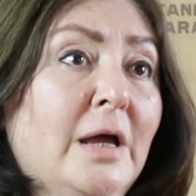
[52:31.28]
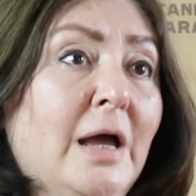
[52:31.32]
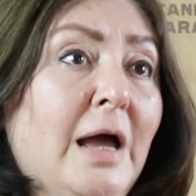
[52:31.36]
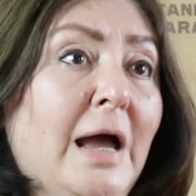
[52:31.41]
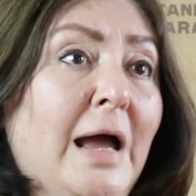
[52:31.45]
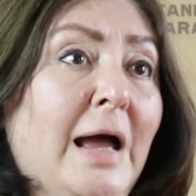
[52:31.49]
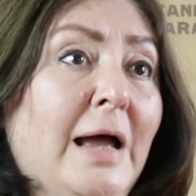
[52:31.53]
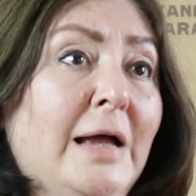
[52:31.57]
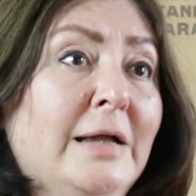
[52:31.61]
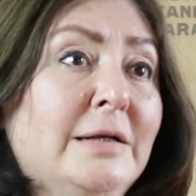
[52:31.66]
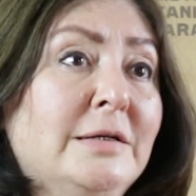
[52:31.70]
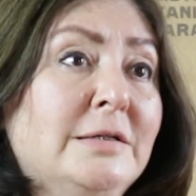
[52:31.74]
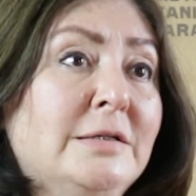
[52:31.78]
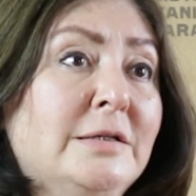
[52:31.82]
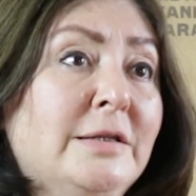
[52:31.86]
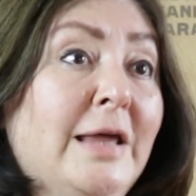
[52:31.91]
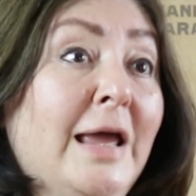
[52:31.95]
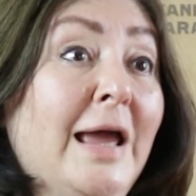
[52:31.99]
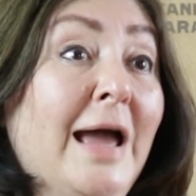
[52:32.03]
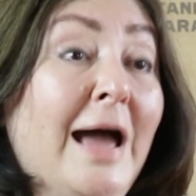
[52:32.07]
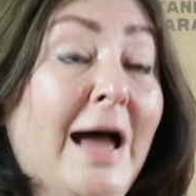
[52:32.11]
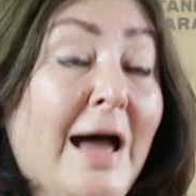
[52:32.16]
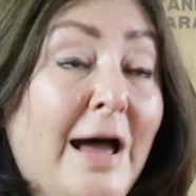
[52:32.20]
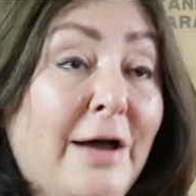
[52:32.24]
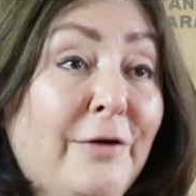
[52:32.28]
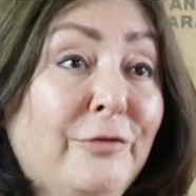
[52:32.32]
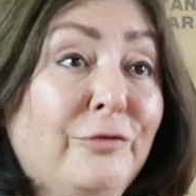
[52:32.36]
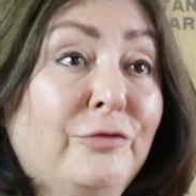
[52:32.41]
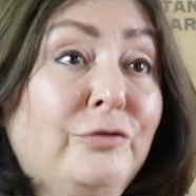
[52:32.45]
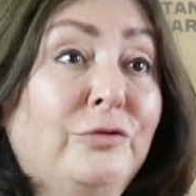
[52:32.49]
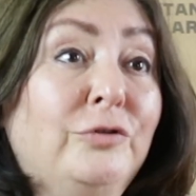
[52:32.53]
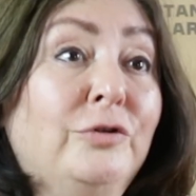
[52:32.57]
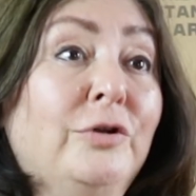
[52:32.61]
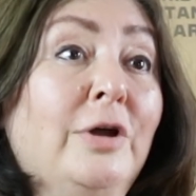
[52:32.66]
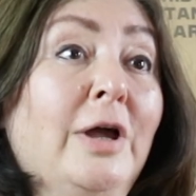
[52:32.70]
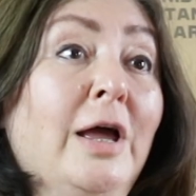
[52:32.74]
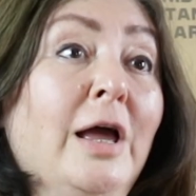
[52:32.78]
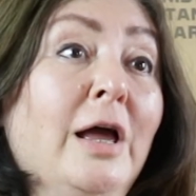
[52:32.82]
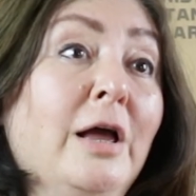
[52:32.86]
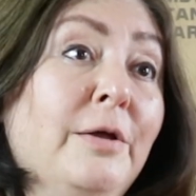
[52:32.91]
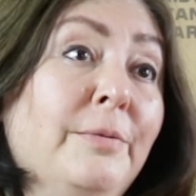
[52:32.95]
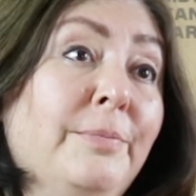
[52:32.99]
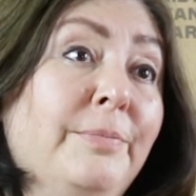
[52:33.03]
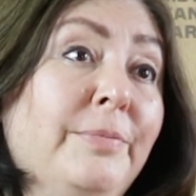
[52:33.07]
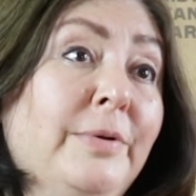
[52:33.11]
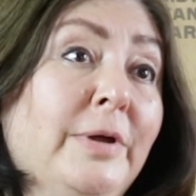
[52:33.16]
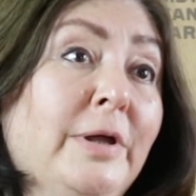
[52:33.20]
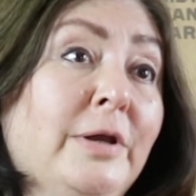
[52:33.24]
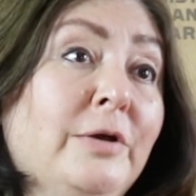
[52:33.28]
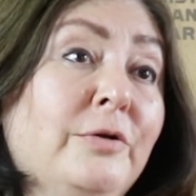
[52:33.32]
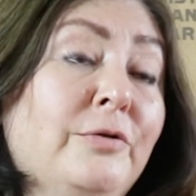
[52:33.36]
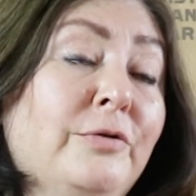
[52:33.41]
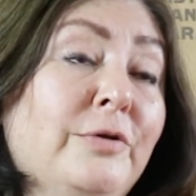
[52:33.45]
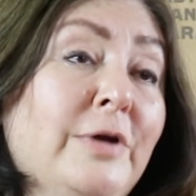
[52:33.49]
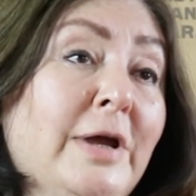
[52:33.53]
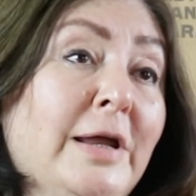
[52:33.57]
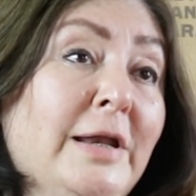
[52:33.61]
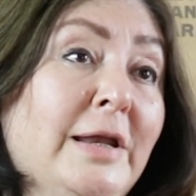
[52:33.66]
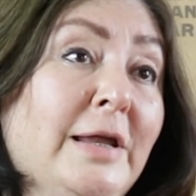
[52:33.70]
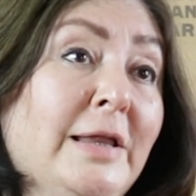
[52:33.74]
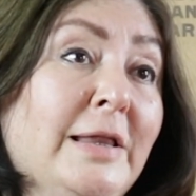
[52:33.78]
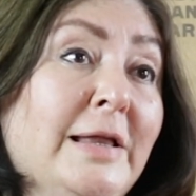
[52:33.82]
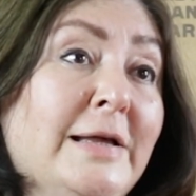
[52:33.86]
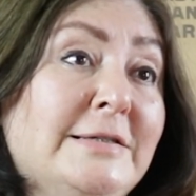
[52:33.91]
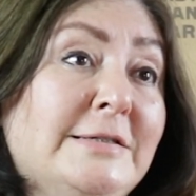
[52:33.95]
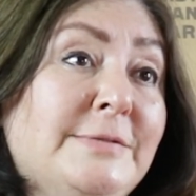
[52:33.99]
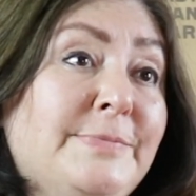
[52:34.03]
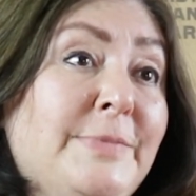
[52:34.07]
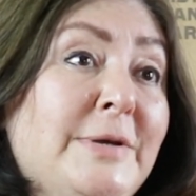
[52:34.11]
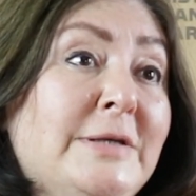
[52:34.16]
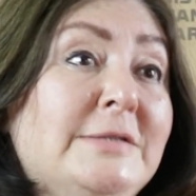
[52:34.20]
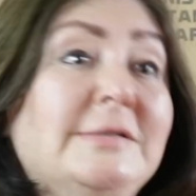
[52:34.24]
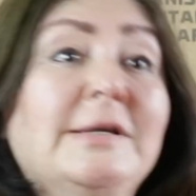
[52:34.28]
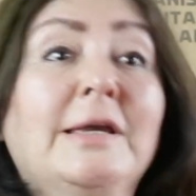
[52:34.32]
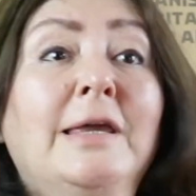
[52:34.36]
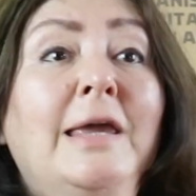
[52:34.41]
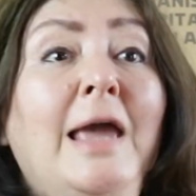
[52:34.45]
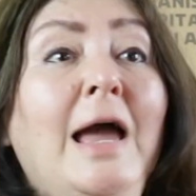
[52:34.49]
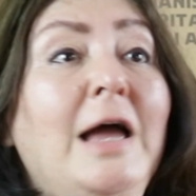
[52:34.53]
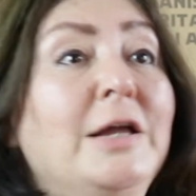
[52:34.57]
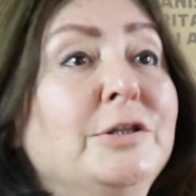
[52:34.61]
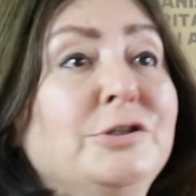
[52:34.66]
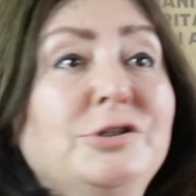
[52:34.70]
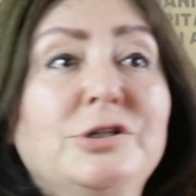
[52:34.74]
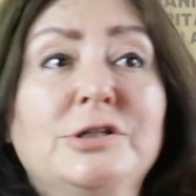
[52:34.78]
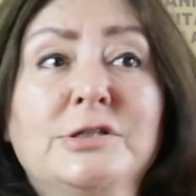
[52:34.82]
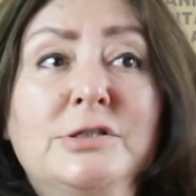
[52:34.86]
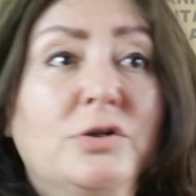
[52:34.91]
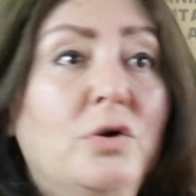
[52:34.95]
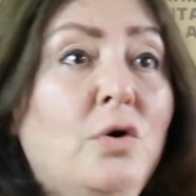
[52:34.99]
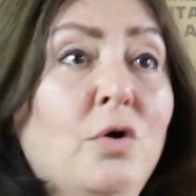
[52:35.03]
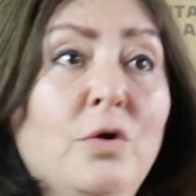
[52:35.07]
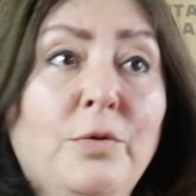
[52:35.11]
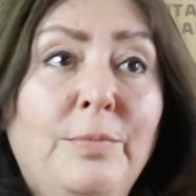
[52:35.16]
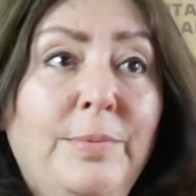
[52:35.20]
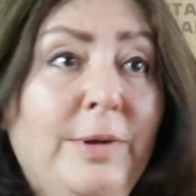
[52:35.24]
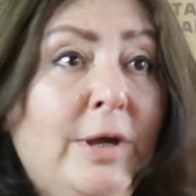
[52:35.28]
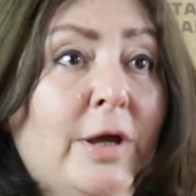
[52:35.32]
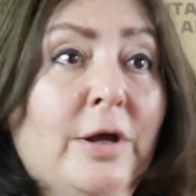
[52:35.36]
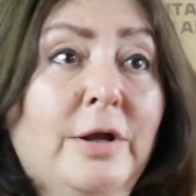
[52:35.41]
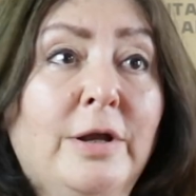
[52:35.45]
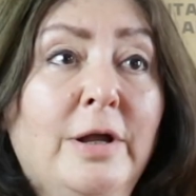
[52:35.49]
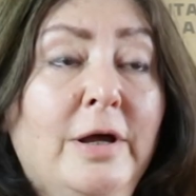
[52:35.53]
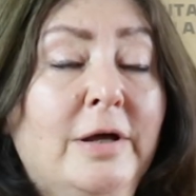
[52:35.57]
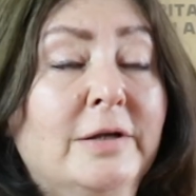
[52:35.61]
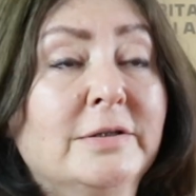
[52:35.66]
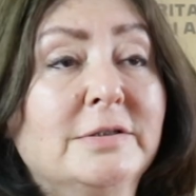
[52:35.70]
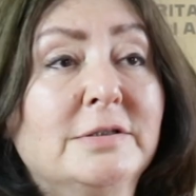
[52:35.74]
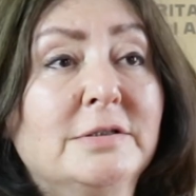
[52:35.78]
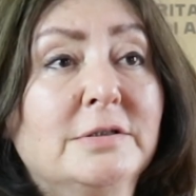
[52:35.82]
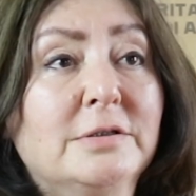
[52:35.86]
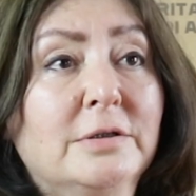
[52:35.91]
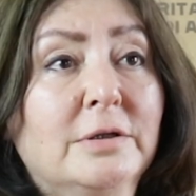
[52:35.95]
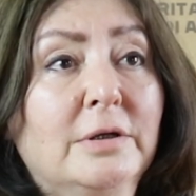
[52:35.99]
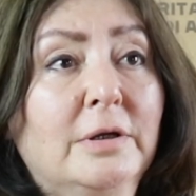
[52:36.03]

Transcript: and they have to help in creating that space. It can't just all be on us.